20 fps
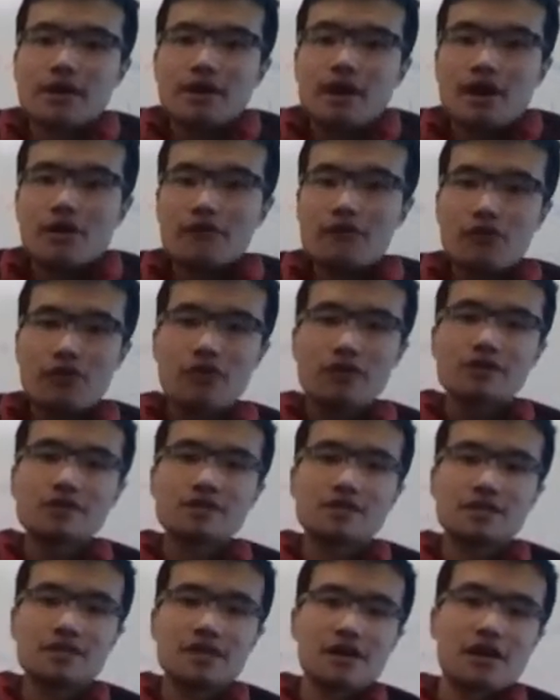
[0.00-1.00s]
Of course,
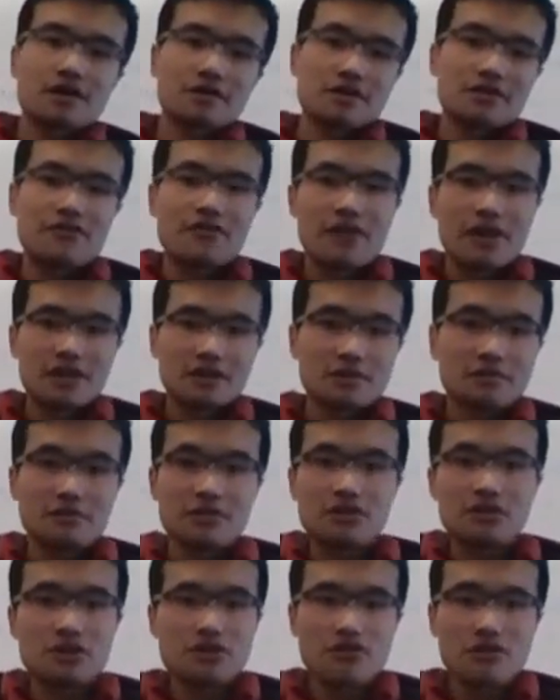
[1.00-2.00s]
there are different
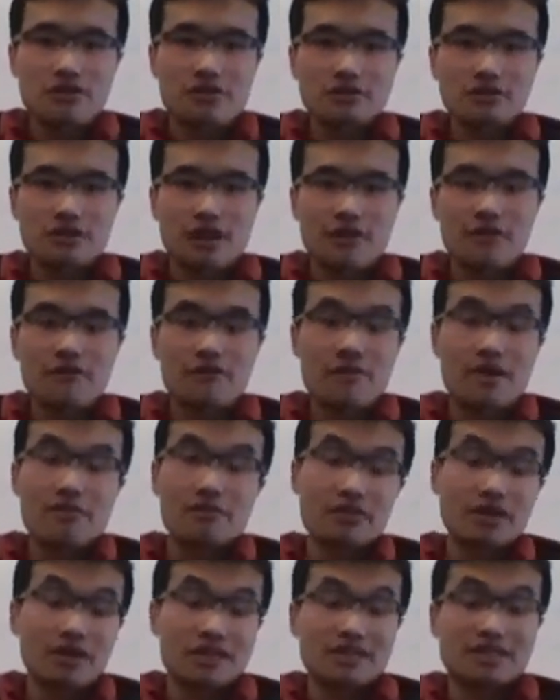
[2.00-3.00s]
materials of
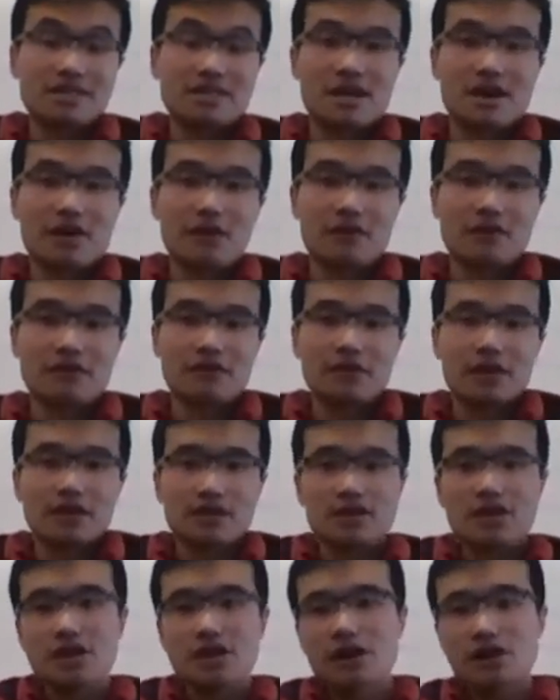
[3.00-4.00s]
membrane itself.
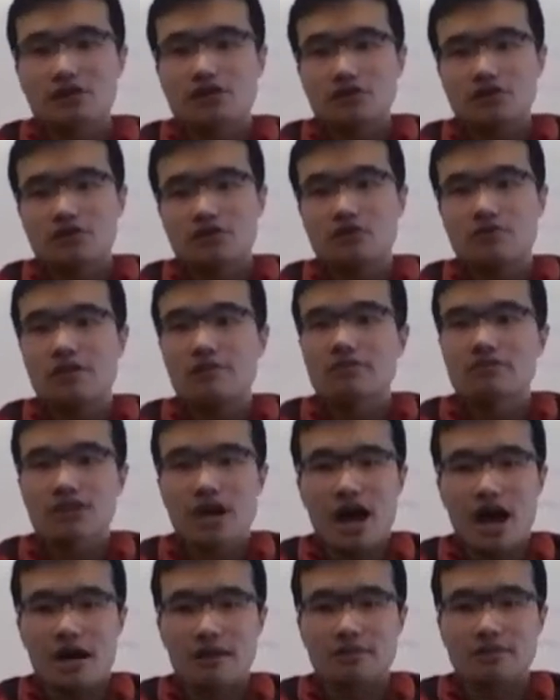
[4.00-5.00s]
There are two main
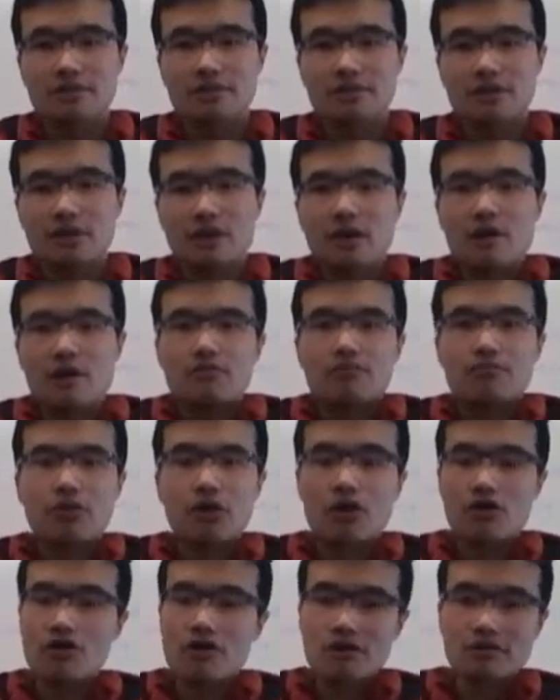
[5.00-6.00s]
types,
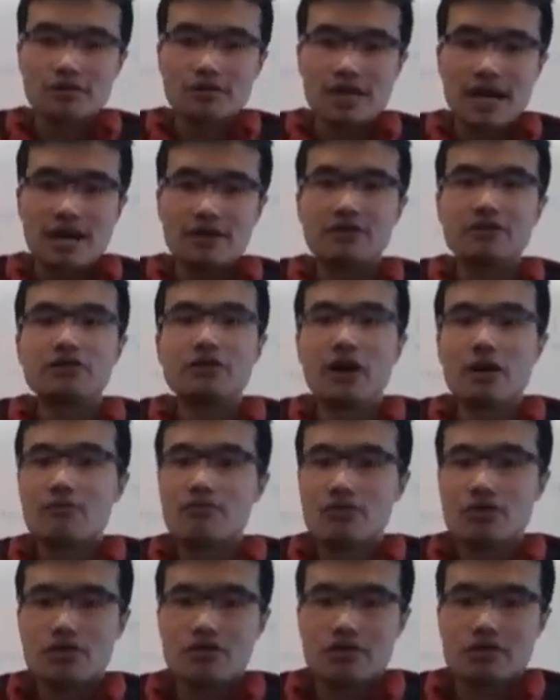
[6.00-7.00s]
porous and
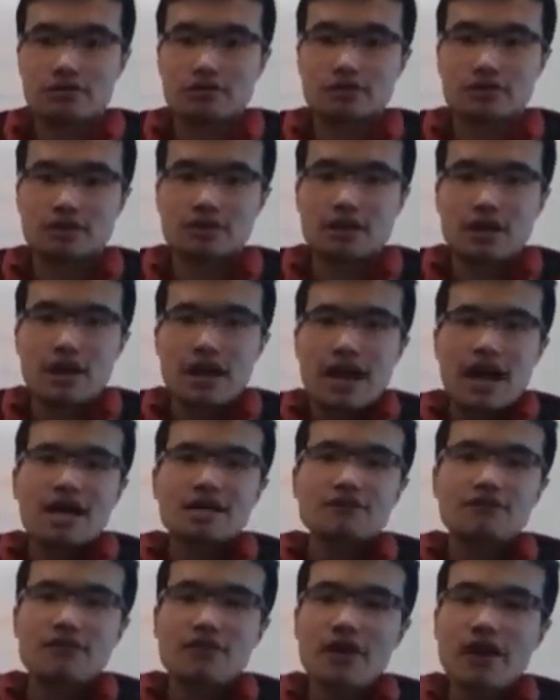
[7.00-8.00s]
non-porous.
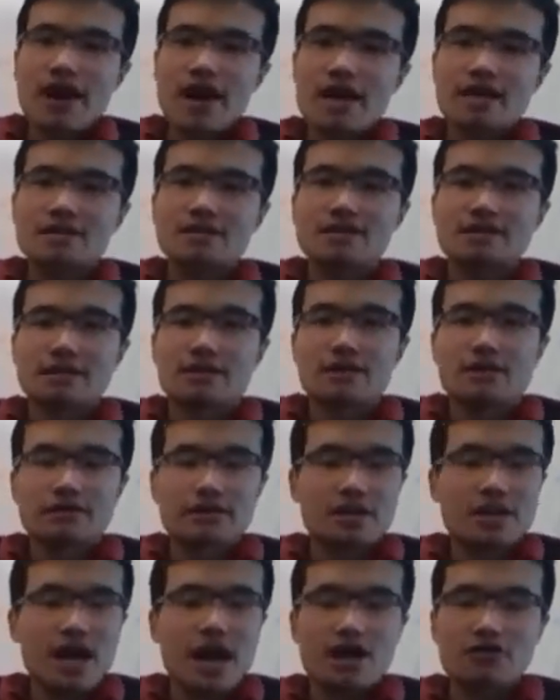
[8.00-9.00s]
As far as
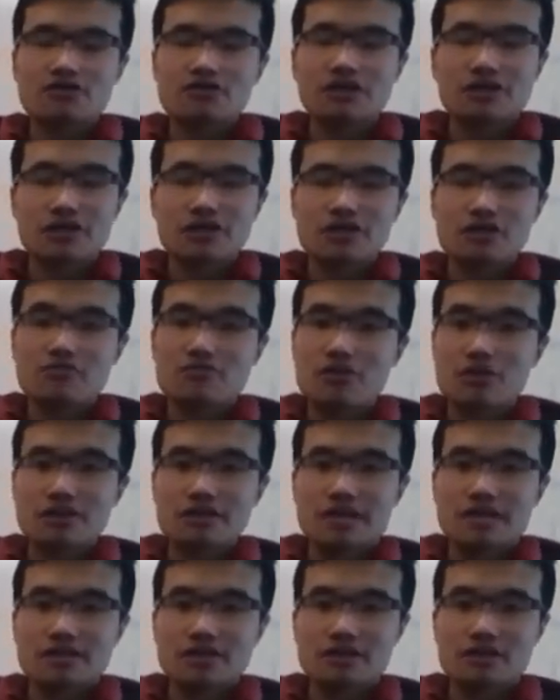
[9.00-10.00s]
dehydrogenation
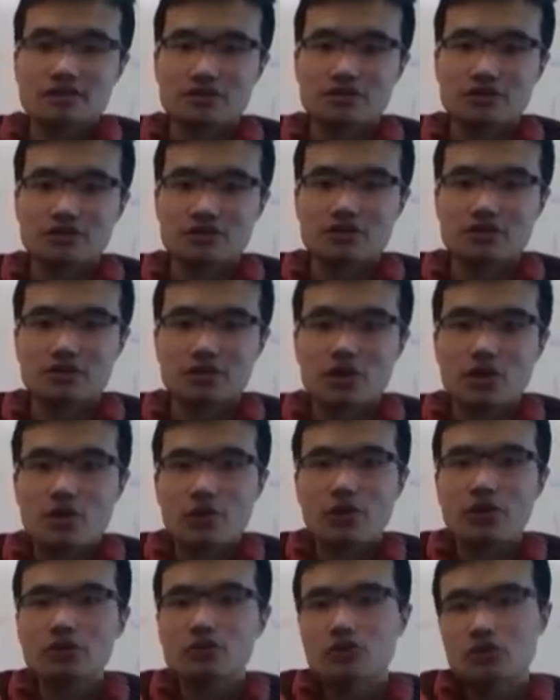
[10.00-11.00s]
process is concerned,
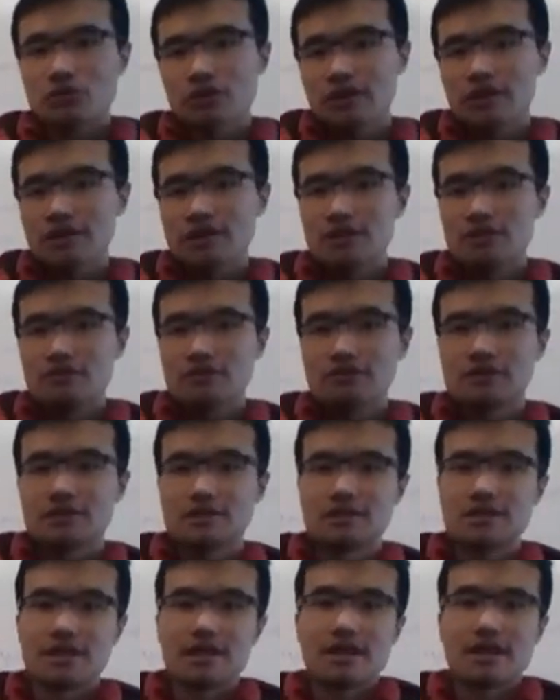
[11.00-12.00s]
we normally use
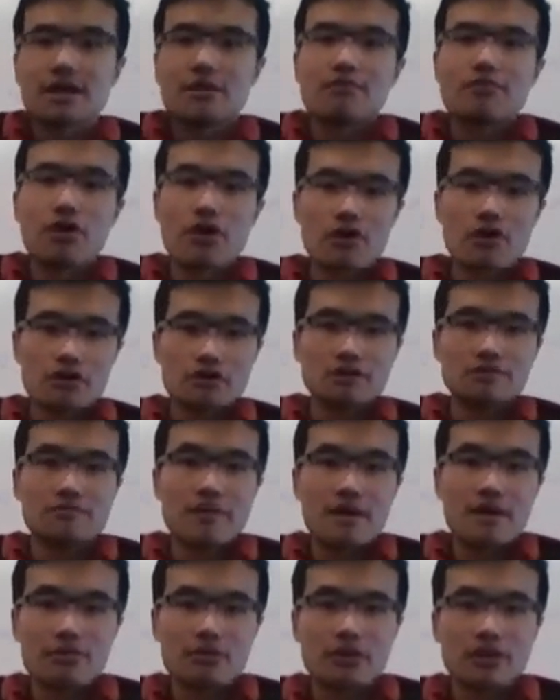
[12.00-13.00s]
the porous
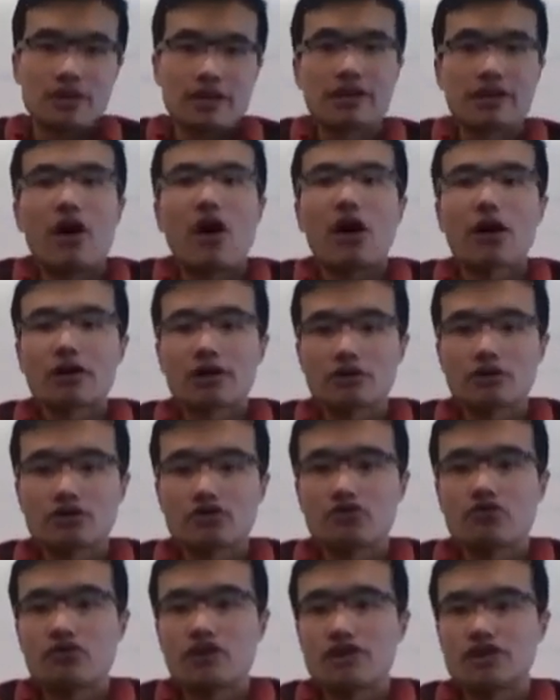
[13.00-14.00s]
membrane in order
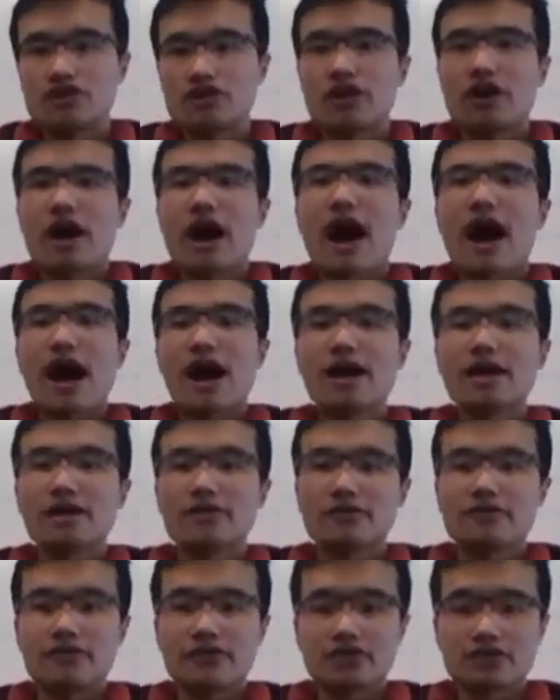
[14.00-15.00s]
to reach a high
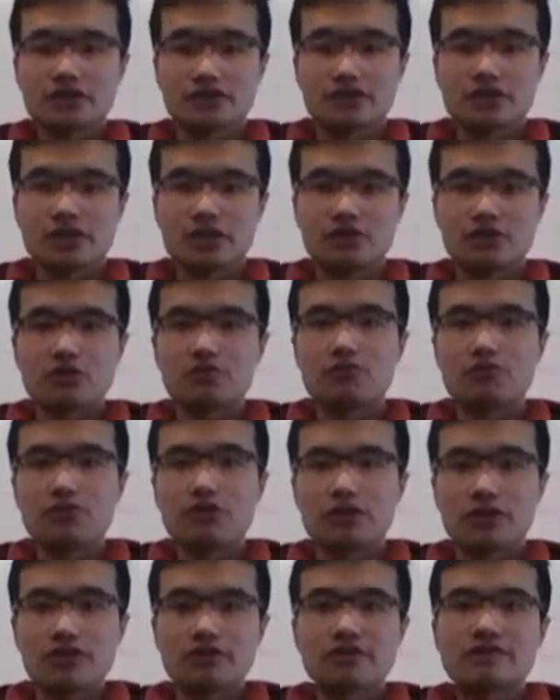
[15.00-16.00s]
efficiency to
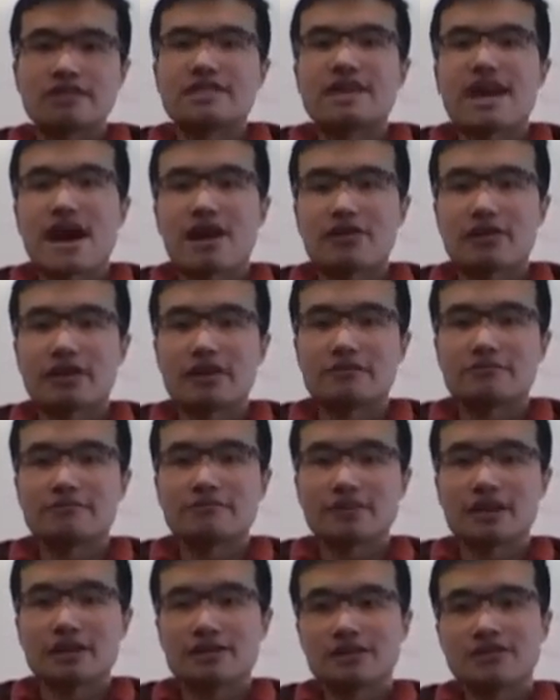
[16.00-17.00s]
produce styrene.
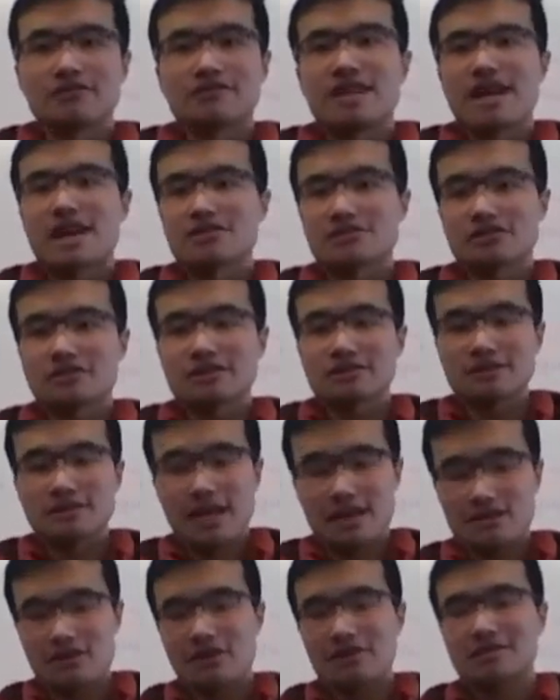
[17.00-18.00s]
So
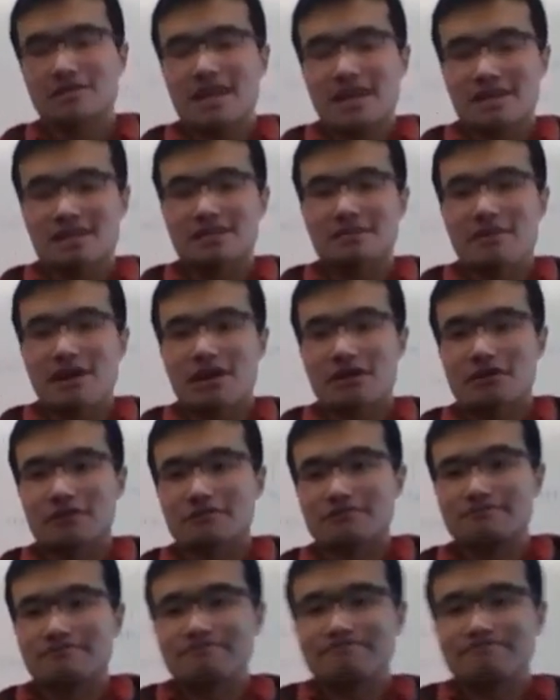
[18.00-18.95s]
that's all. Thanks, Michael.